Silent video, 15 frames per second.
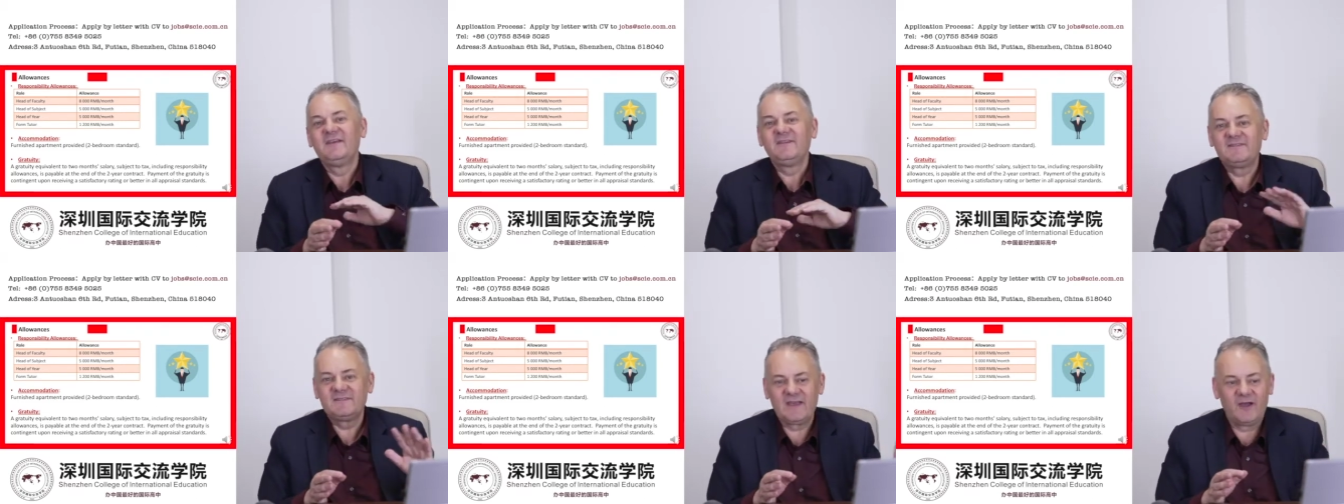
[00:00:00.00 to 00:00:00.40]

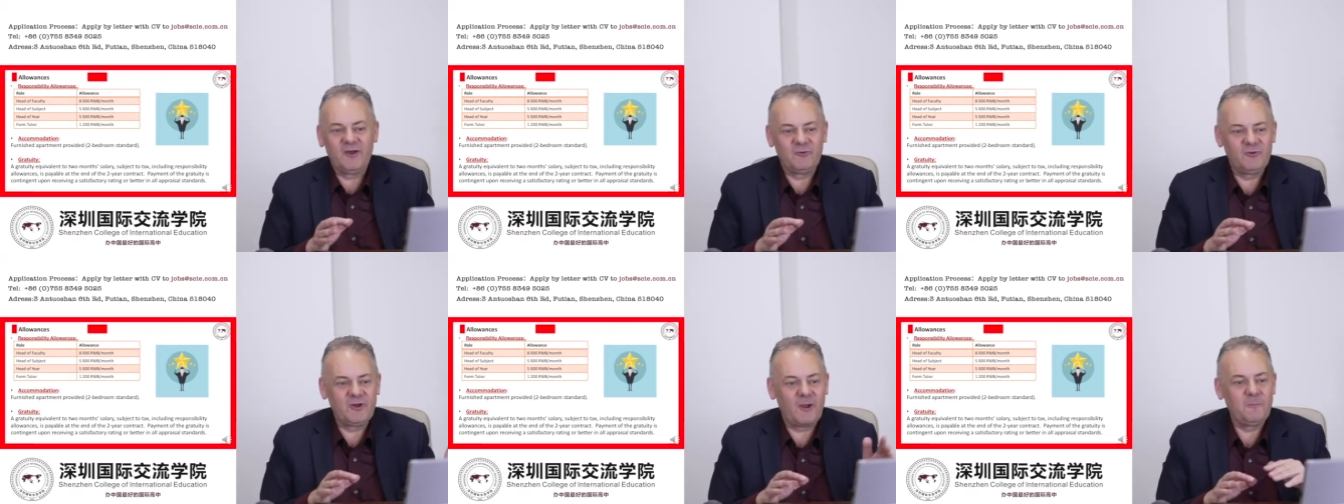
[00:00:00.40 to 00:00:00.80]

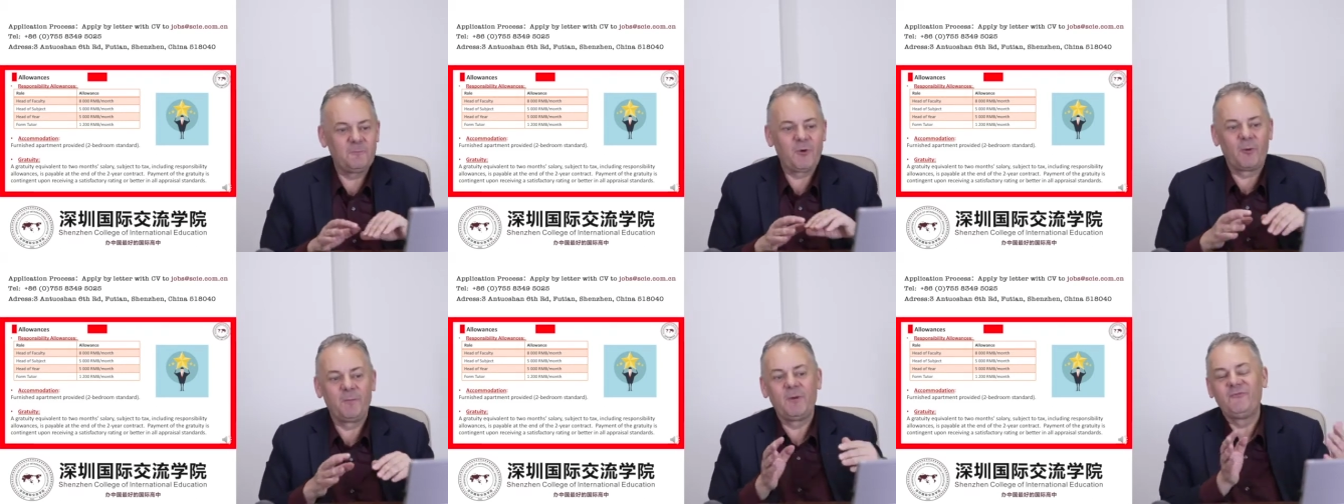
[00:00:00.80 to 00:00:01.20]
so no
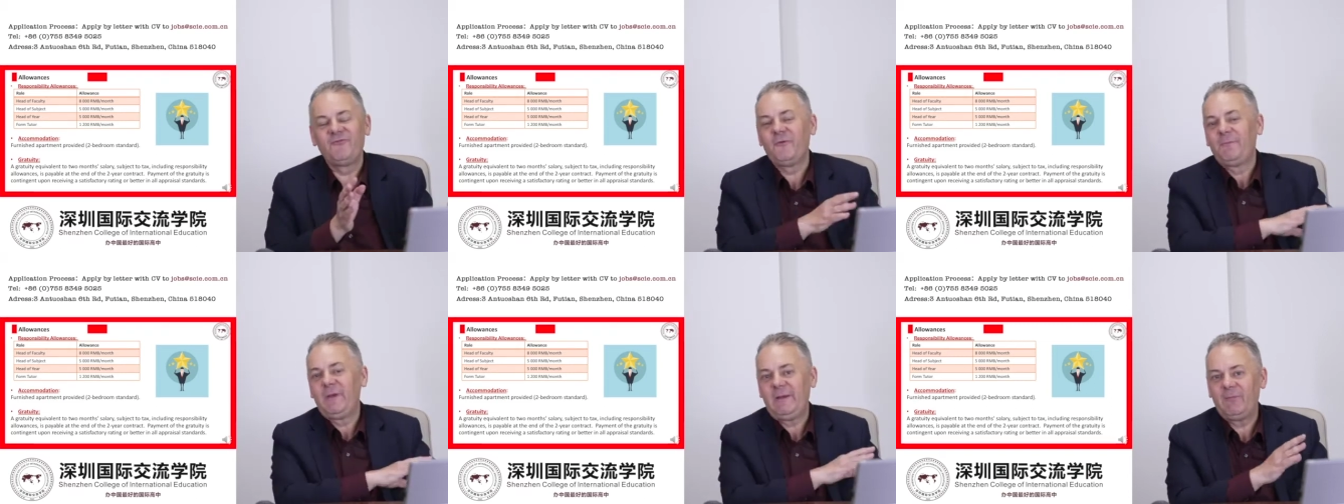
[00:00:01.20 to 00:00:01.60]
problem
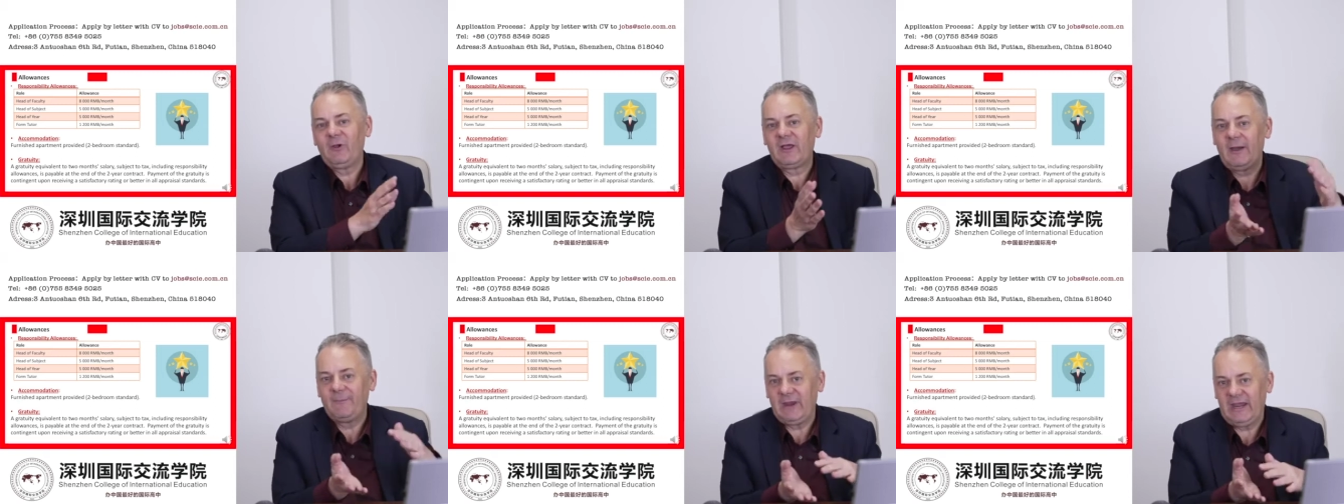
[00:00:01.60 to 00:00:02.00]
for people
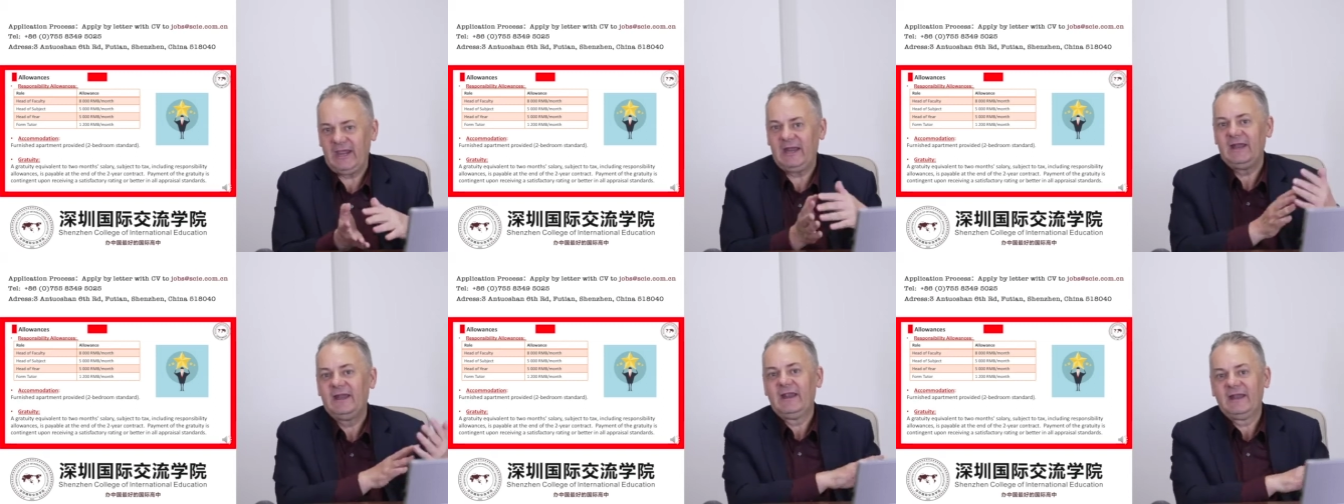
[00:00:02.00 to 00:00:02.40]
coming
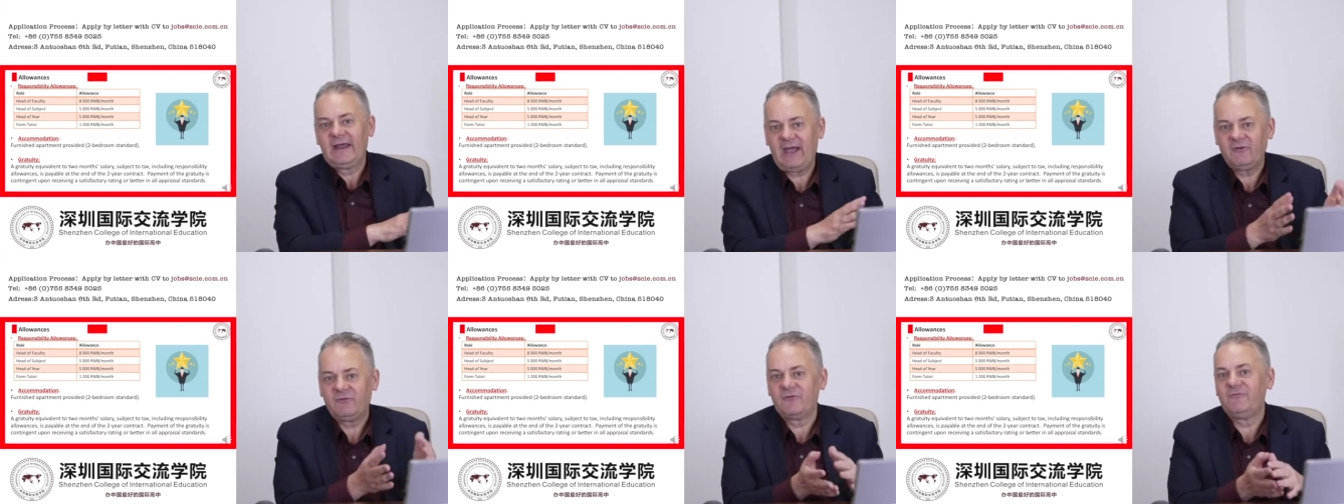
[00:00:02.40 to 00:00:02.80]
in and
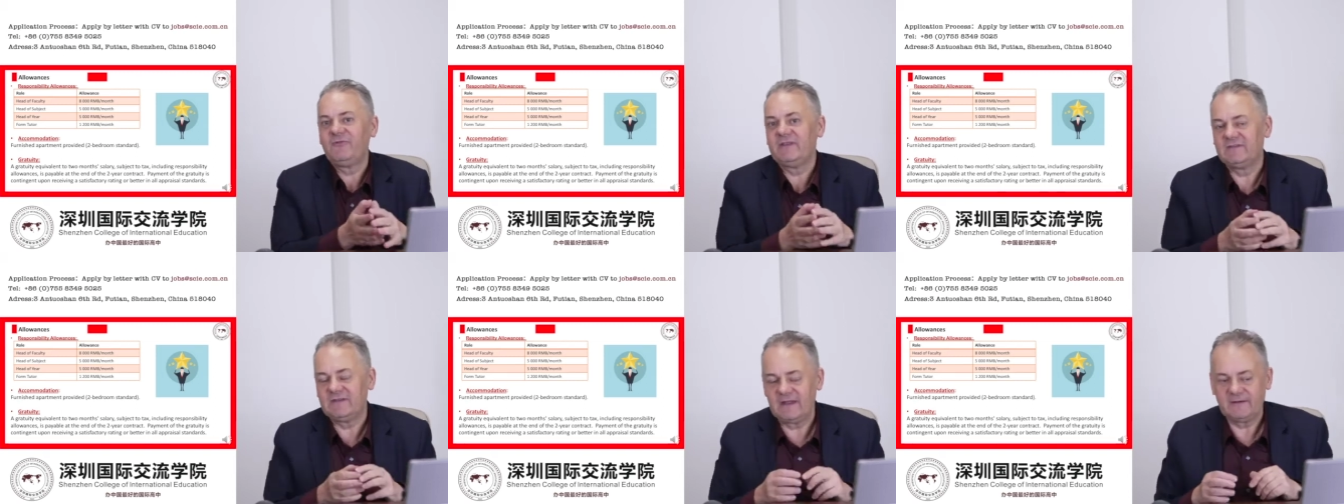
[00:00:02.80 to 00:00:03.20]
out to
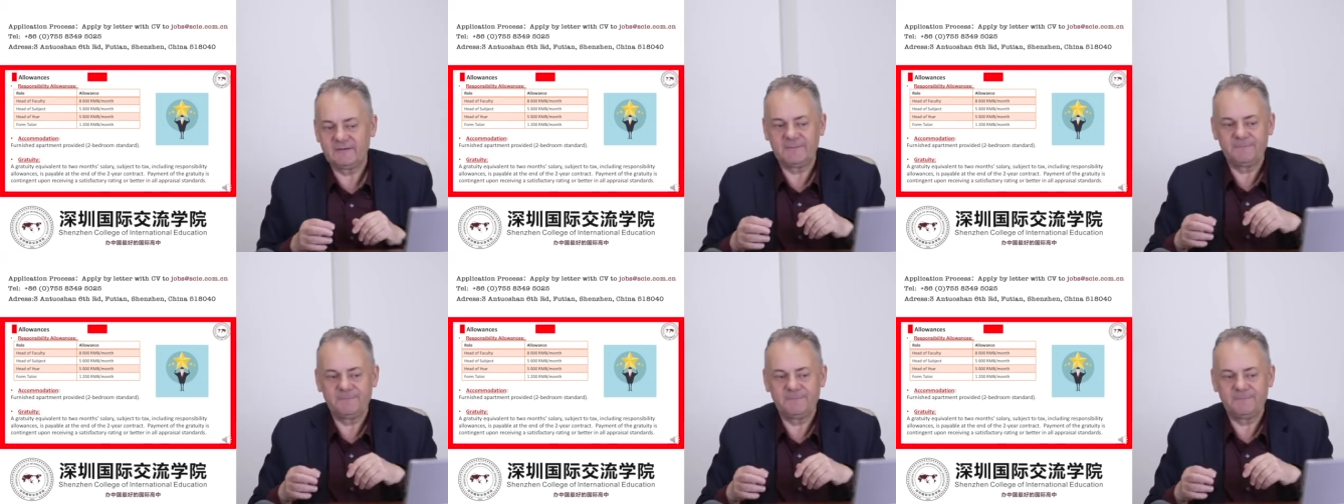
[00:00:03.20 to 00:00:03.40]
visit.